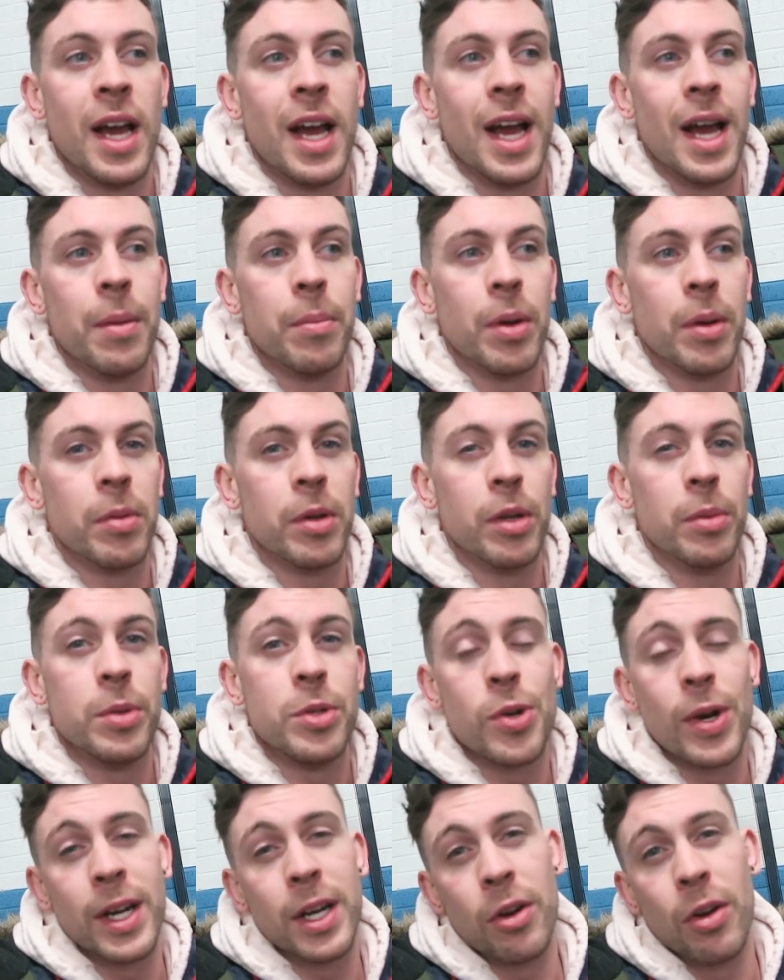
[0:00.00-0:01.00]
I'm probably going
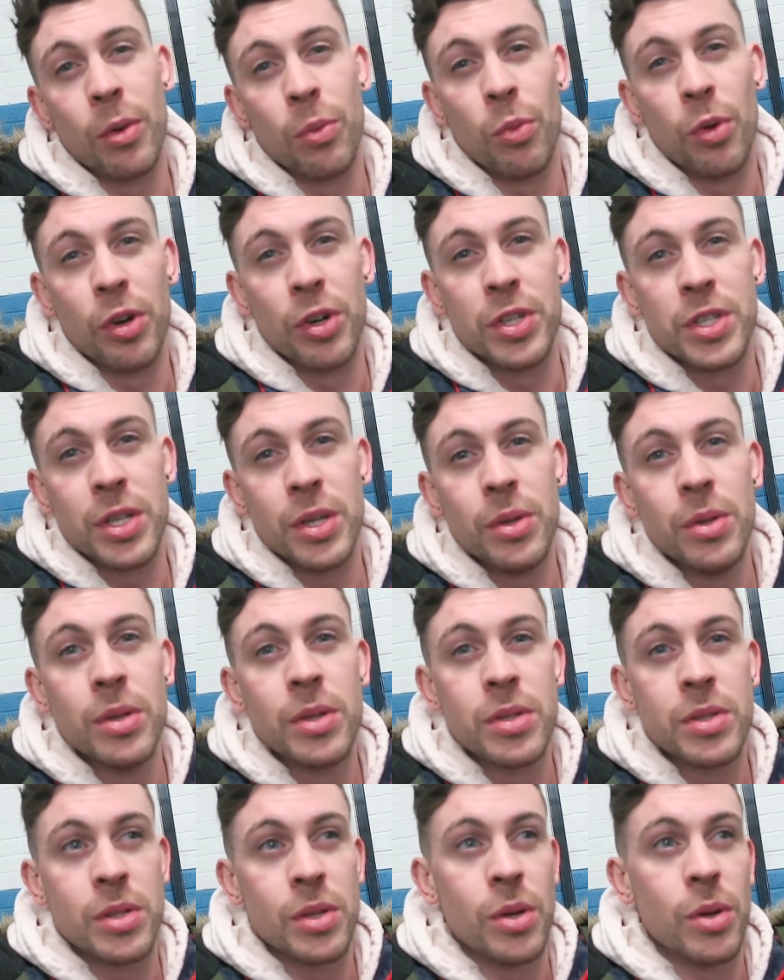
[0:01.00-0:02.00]
to be training around 1 or
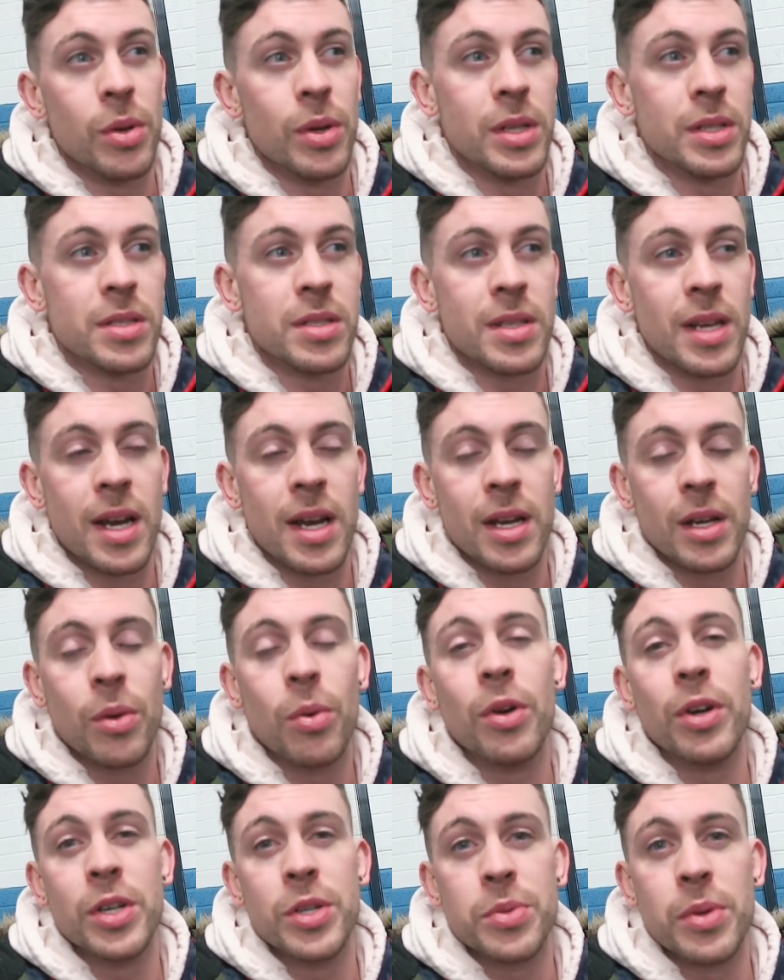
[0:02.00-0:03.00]
2, so it's
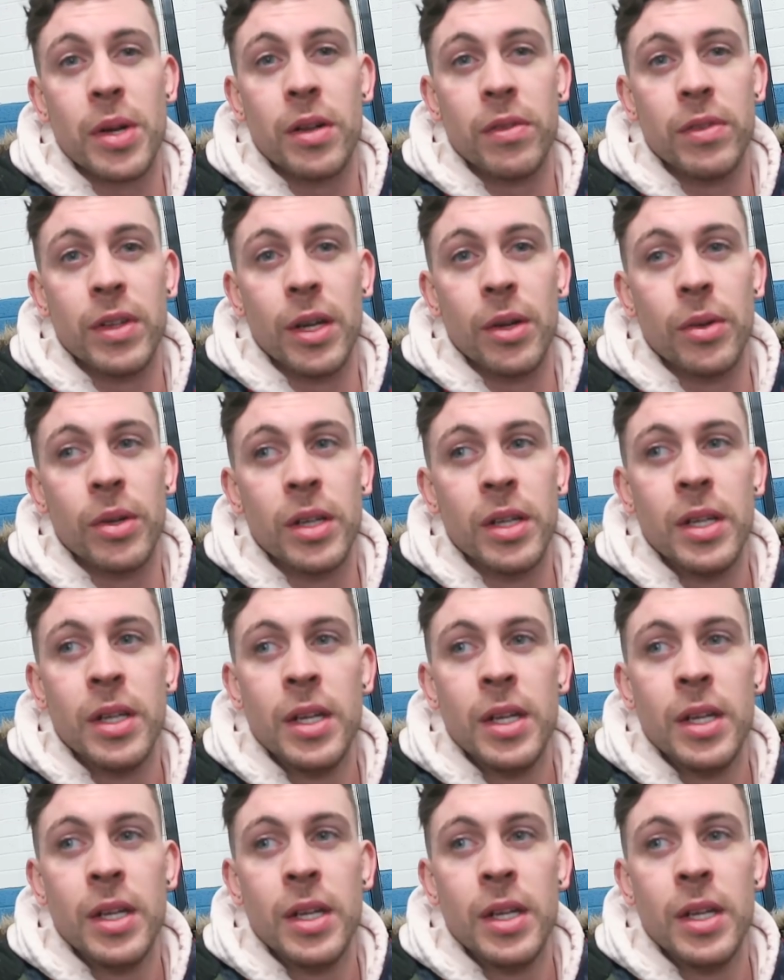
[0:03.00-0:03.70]
11:45 now.